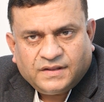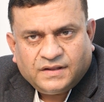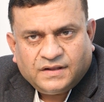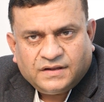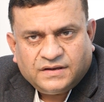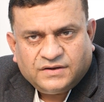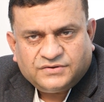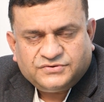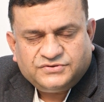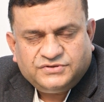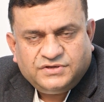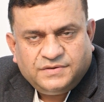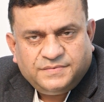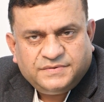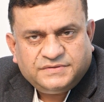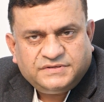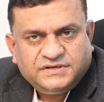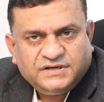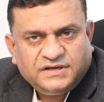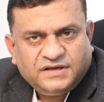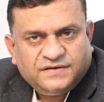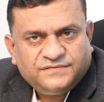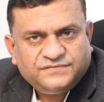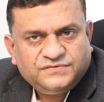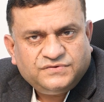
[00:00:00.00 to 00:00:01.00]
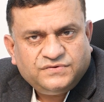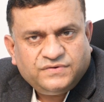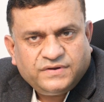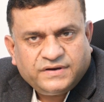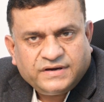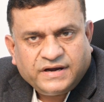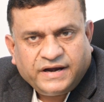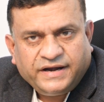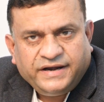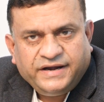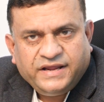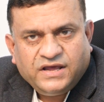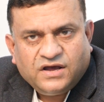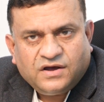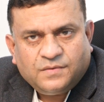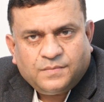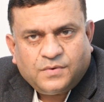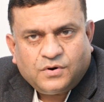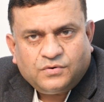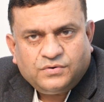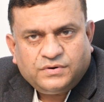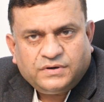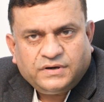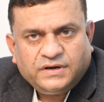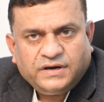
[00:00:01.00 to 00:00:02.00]
Now CBC gives you an idea
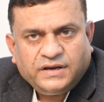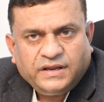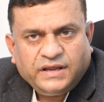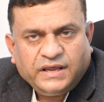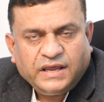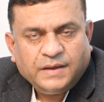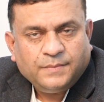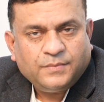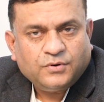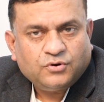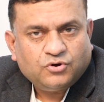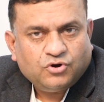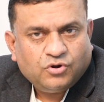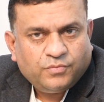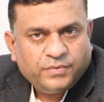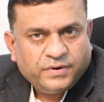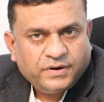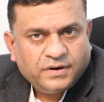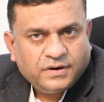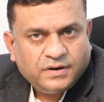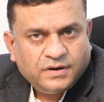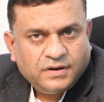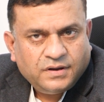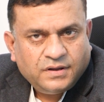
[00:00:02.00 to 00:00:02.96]
about hemoglobin,